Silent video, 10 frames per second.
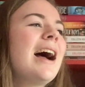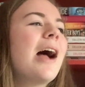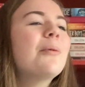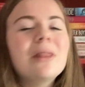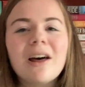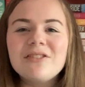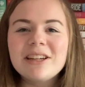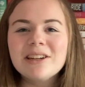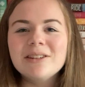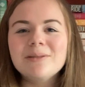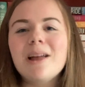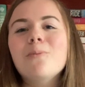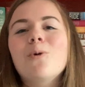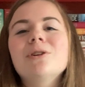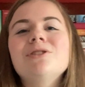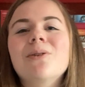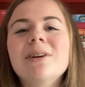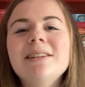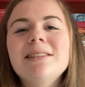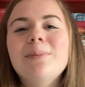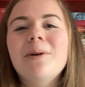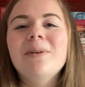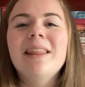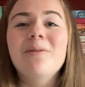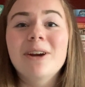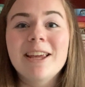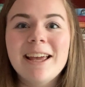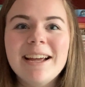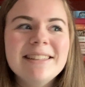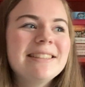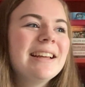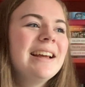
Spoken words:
I would love to hear like more stories about when they were kids,